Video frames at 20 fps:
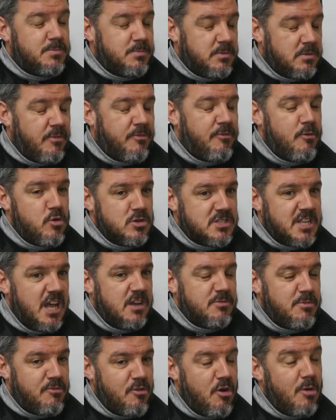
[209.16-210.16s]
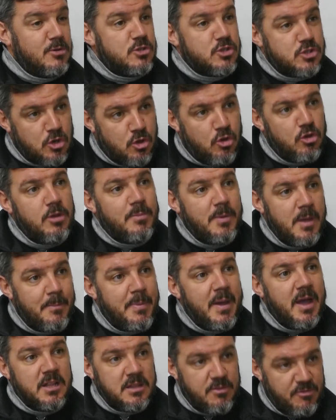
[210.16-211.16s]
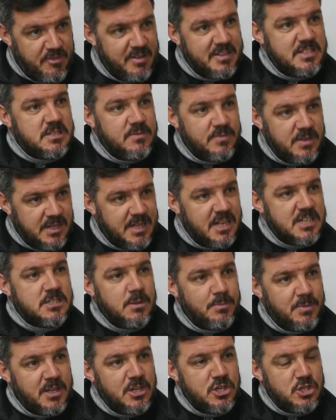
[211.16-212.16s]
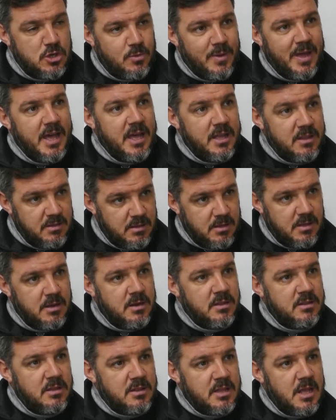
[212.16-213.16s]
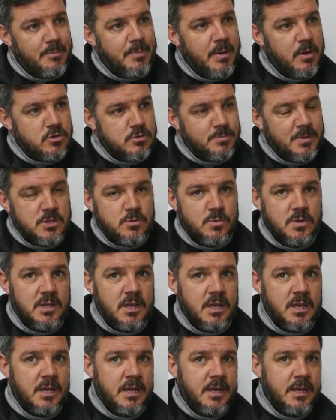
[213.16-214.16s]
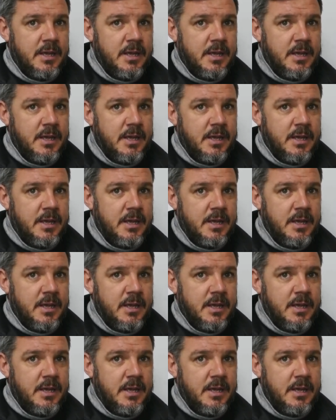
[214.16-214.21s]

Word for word: The first half performance could have been better defensively. That's the big issue I had, and I did that post match with you.